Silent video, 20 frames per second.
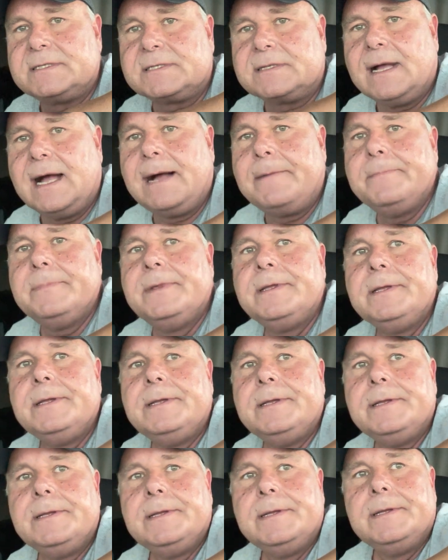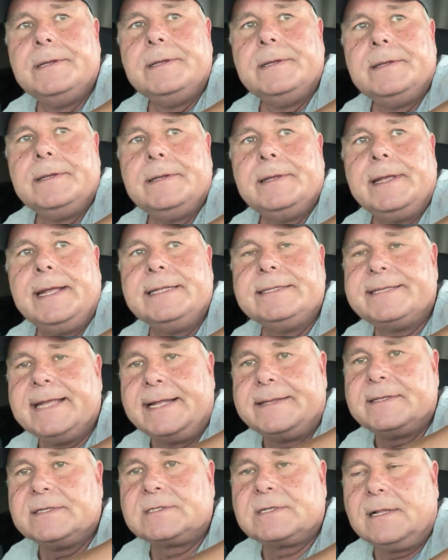stop, and
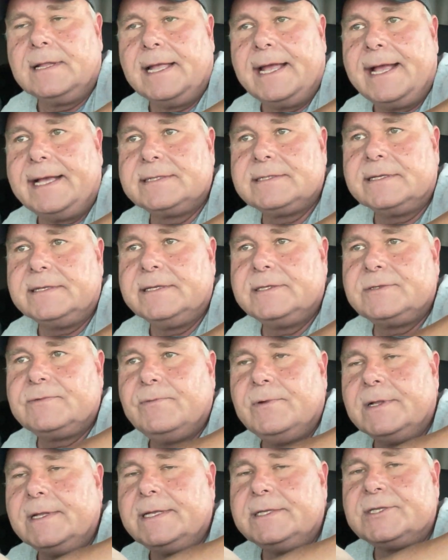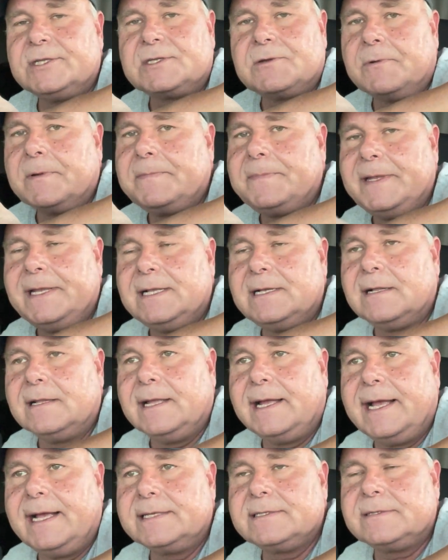take this class. And it's really just a repeat
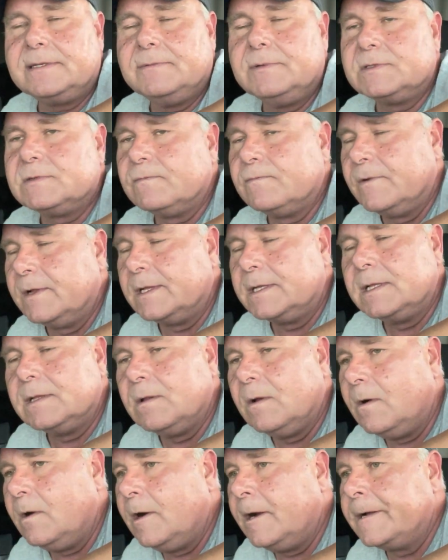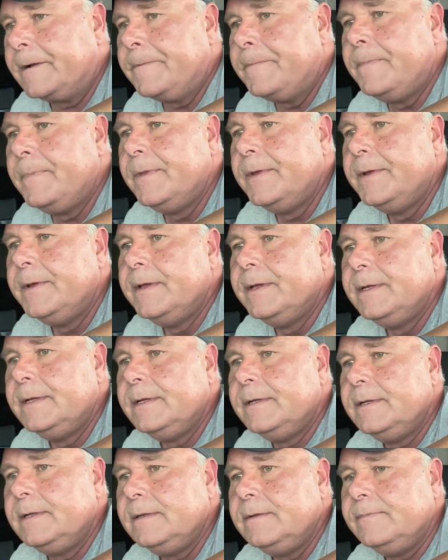class. It was really long.
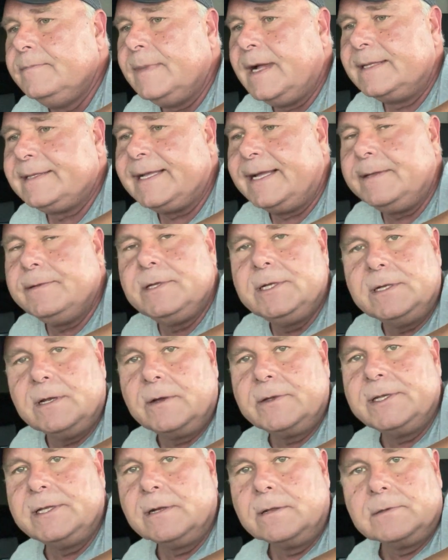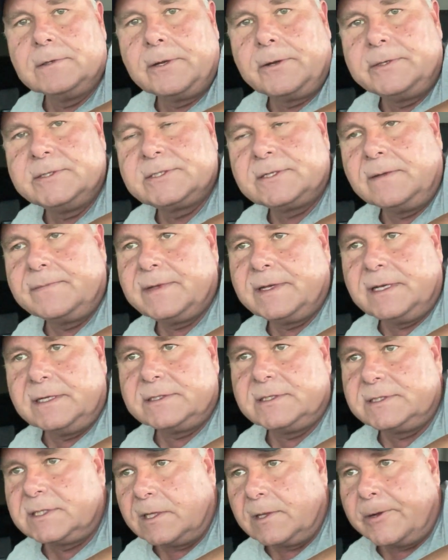Not that, you know, you don't learn something
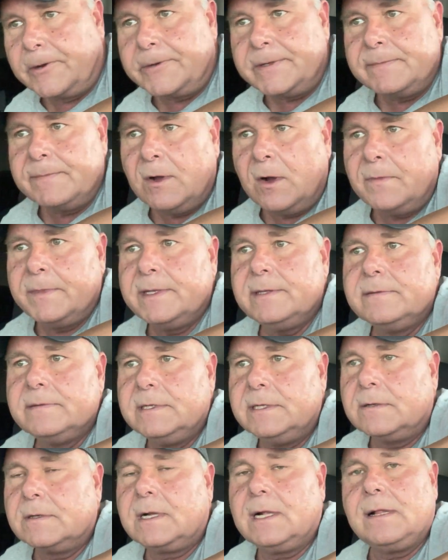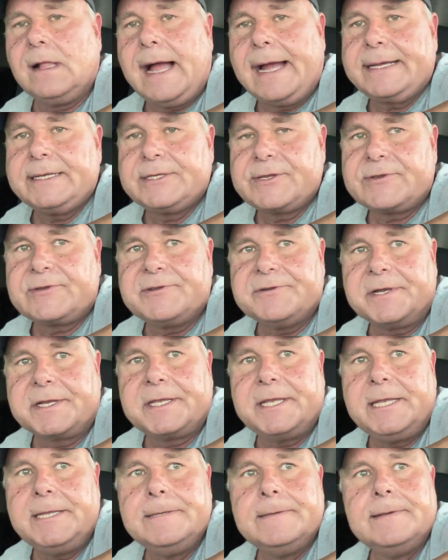because it's a learning moment. You know, clock is
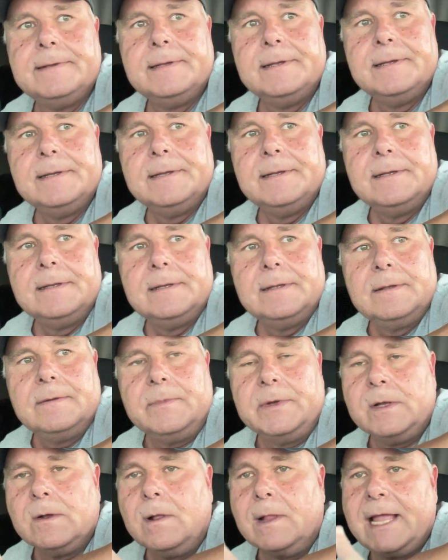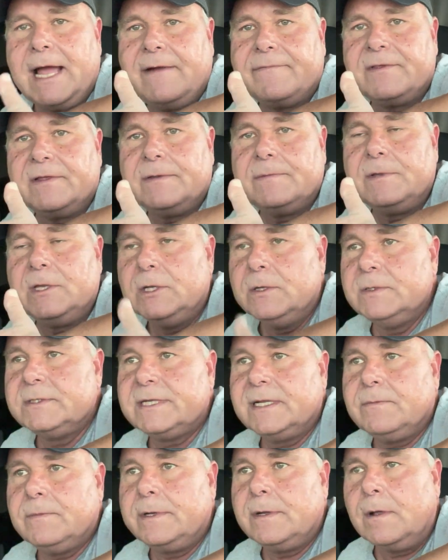tricky. We all have to use
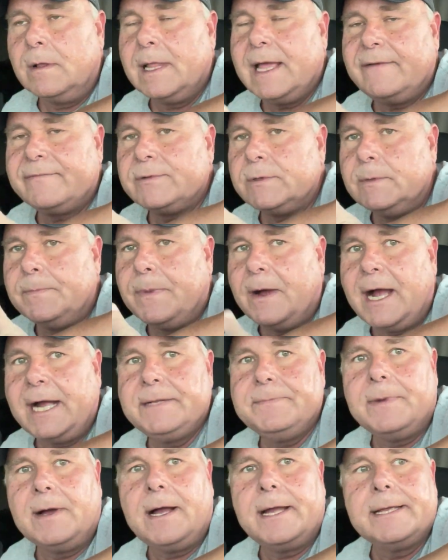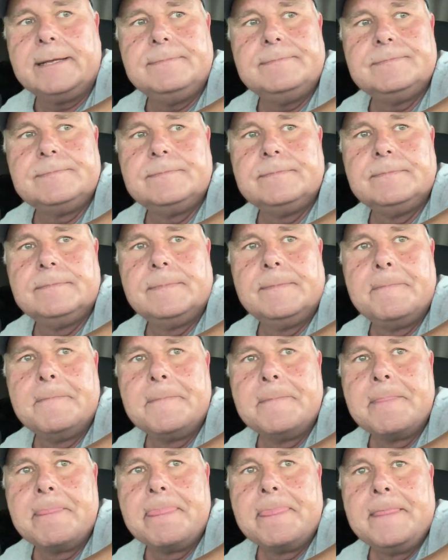it. We all have to abide by it.
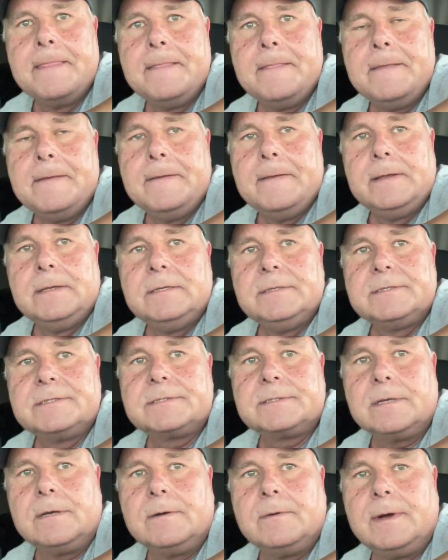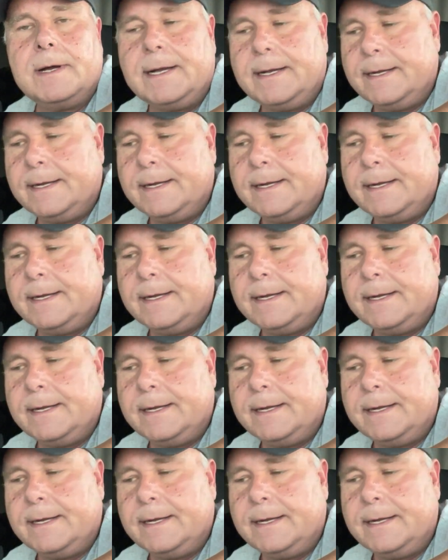So,